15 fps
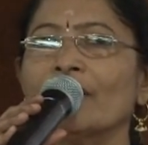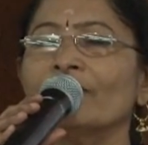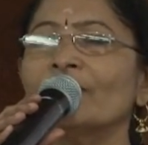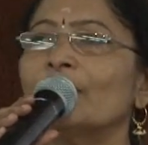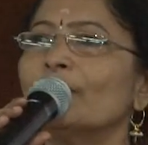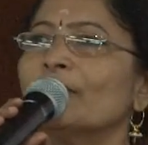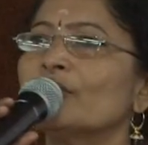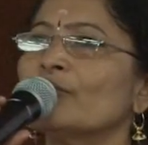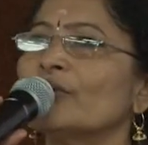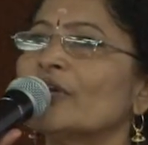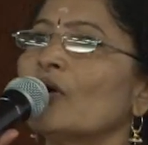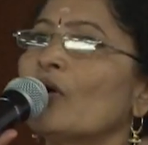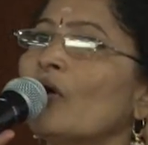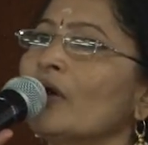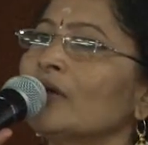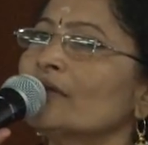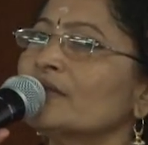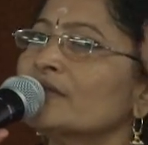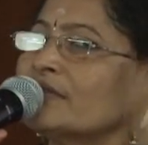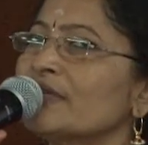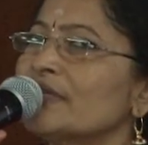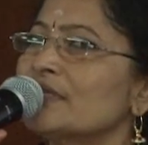we'll be doing all
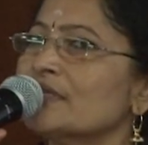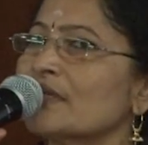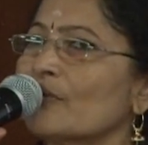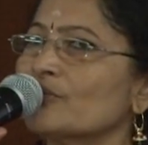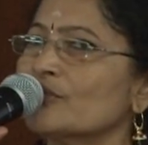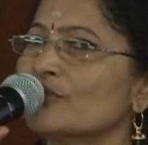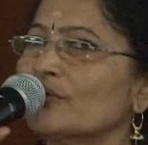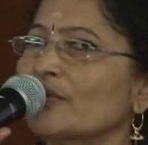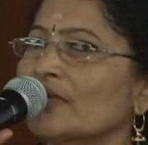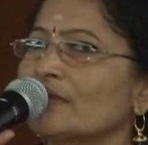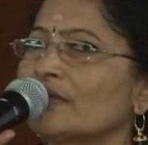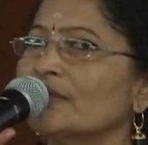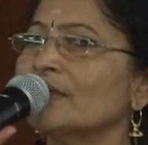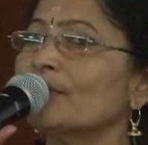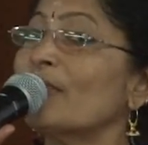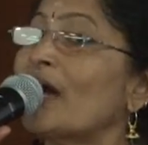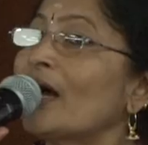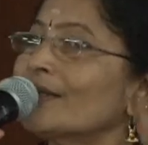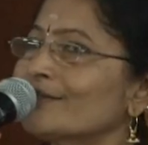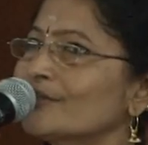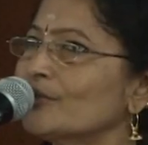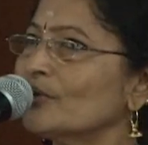the three sounds together, the
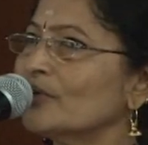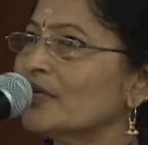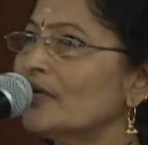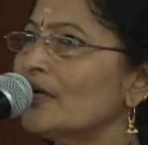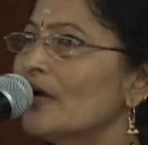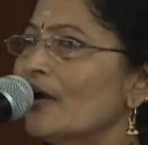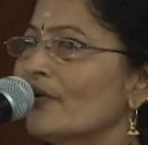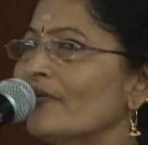Mahat Yoga,